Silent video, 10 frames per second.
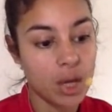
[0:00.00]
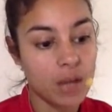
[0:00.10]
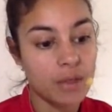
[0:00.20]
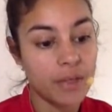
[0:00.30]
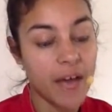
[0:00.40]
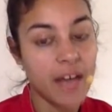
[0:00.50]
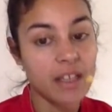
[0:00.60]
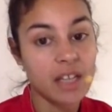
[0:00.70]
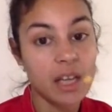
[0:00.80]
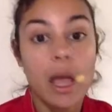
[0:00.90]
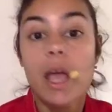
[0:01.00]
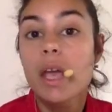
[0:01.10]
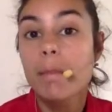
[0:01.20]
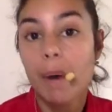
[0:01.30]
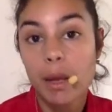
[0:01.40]
that
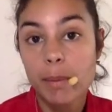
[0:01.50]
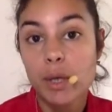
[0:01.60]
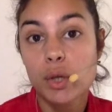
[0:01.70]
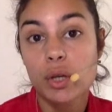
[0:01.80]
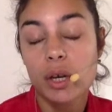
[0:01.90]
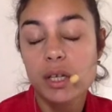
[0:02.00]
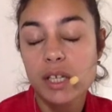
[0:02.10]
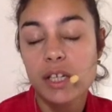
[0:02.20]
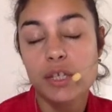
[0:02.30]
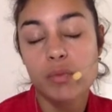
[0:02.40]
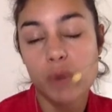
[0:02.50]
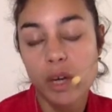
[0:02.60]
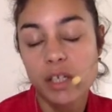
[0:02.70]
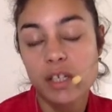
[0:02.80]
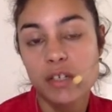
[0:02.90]
it might be a good idea to
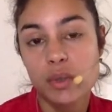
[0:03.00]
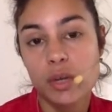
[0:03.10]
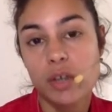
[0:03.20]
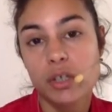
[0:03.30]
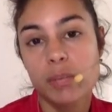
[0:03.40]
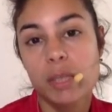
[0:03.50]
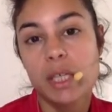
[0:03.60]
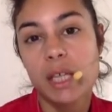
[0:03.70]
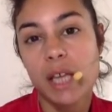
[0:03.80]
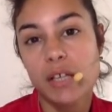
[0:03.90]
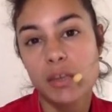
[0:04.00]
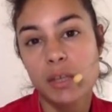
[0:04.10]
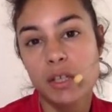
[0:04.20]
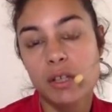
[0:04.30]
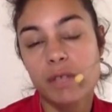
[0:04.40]
write an introduction because it gets you
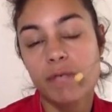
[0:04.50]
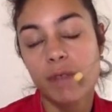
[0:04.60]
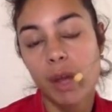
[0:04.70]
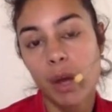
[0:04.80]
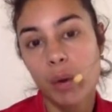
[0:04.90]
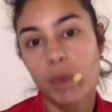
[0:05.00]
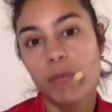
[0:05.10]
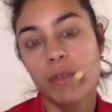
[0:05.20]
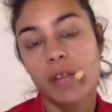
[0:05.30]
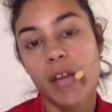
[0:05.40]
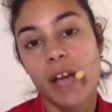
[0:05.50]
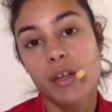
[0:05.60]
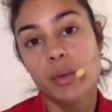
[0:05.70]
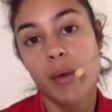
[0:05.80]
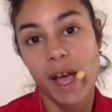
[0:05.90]
into the flow of the
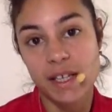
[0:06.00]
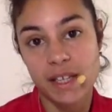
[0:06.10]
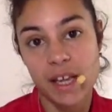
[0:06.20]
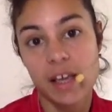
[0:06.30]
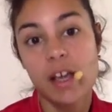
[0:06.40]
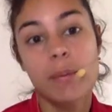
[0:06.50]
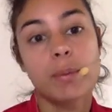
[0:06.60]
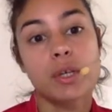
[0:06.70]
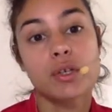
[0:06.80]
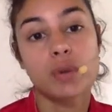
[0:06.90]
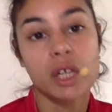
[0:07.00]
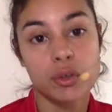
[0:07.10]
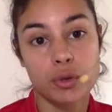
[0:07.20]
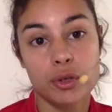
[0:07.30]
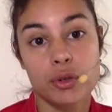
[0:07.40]
actual essay, because you're
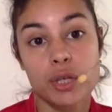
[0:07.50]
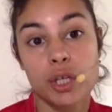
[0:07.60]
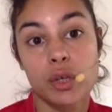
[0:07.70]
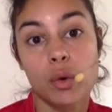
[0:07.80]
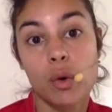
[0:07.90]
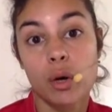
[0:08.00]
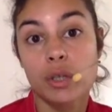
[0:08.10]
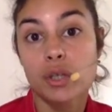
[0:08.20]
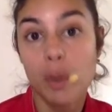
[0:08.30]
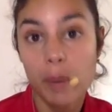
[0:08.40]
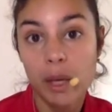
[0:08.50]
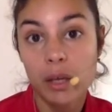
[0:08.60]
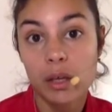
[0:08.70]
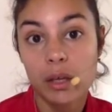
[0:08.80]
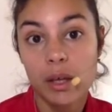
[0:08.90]
introducing your
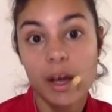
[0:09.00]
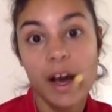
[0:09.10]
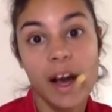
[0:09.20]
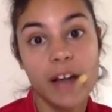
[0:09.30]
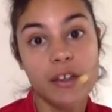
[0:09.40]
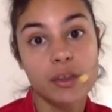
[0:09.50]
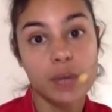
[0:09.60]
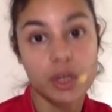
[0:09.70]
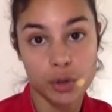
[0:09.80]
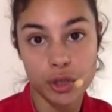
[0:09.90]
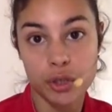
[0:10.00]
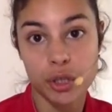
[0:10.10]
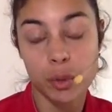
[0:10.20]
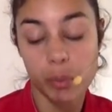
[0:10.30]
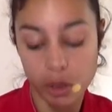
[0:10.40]
topic and you're introducing
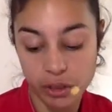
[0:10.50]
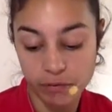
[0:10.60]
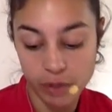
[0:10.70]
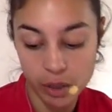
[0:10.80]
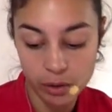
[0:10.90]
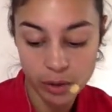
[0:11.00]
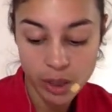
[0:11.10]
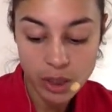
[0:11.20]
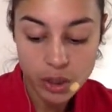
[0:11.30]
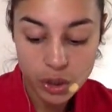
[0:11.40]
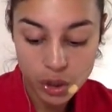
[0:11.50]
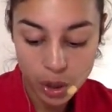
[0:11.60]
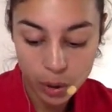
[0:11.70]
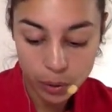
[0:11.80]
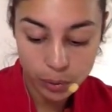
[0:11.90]
your point of view.
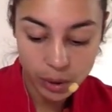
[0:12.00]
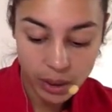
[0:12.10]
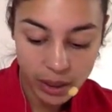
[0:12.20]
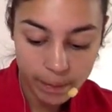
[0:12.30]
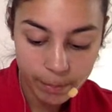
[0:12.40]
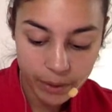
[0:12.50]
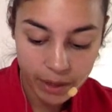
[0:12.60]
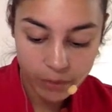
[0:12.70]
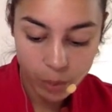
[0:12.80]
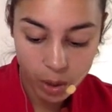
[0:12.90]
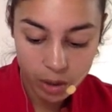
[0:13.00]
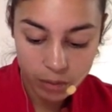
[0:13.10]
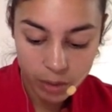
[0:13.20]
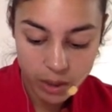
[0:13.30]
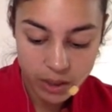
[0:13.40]
So if you are going to
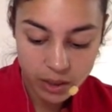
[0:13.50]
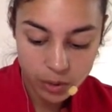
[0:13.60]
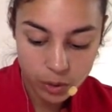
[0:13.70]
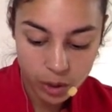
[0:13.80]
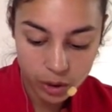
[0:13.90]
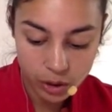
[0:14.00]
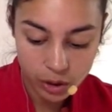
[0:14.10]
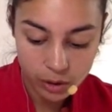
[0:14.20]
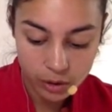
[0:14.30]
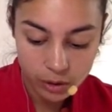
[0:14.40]
write an introduction,